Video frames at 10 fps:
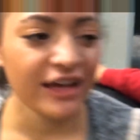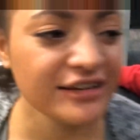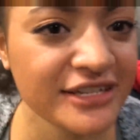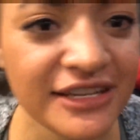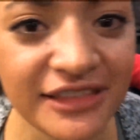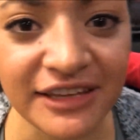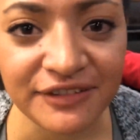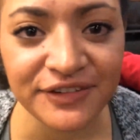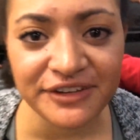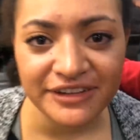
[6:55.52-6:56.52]
I actually think
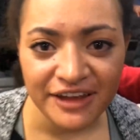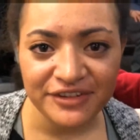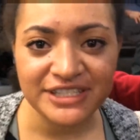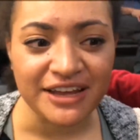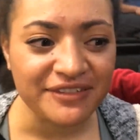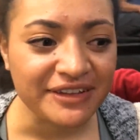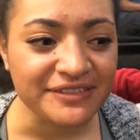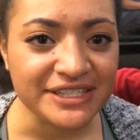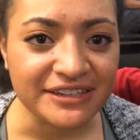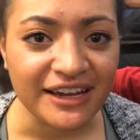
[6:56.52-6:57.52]
of you every time I
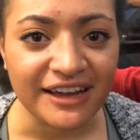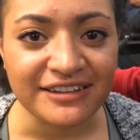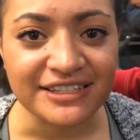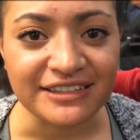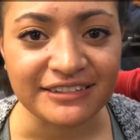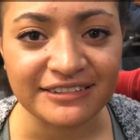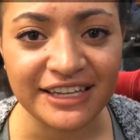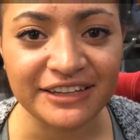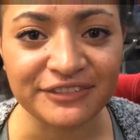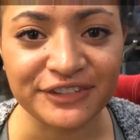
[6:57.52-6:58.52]
come to your house and
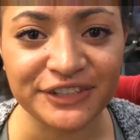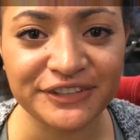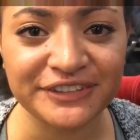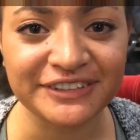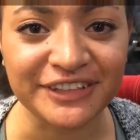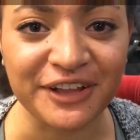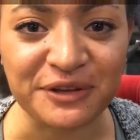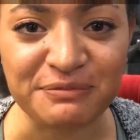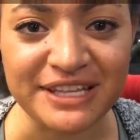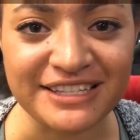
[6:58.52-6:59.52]
eat your food and all
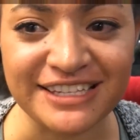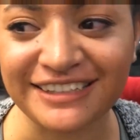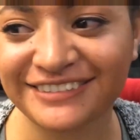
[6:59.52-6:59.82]
your pizza.